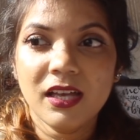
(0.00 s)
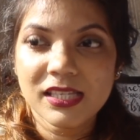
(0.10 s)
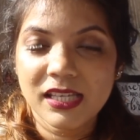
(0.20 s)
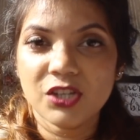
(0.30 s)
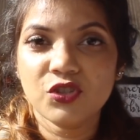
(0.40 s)

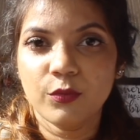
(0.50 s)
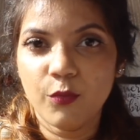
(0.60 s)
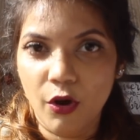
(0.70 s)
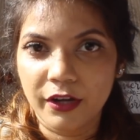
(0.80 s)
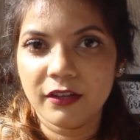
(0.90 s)
such
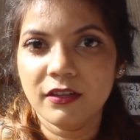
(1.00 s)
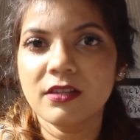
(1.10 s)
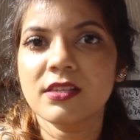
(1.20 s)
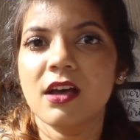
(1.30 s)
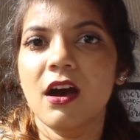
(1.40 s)

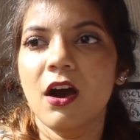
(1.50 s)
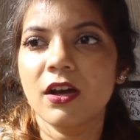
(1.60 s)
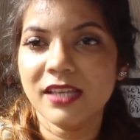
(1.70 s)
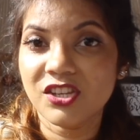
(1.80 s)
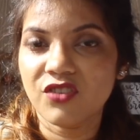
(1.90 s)
bottles,
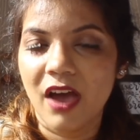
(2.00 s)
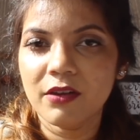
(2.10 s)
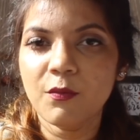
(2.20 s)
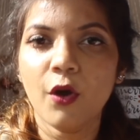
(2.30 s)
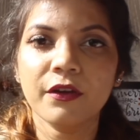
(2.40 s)
such
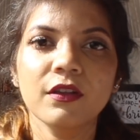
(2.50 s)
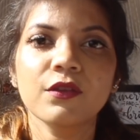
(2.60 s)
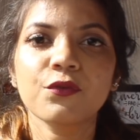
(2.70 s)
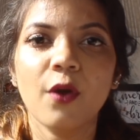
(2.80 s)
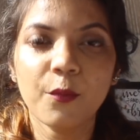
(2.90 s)
travel
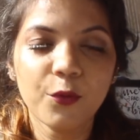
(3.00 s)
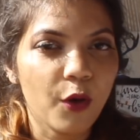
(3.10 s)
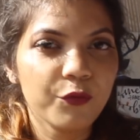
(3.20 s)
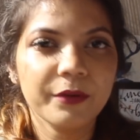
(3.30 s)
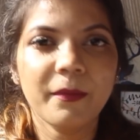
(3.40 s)
bottles from
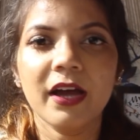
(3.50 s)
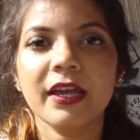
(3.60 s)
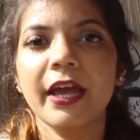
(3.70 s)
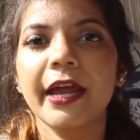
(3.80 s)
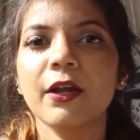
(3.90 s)
Crawford
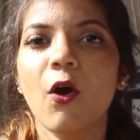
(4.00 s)
Market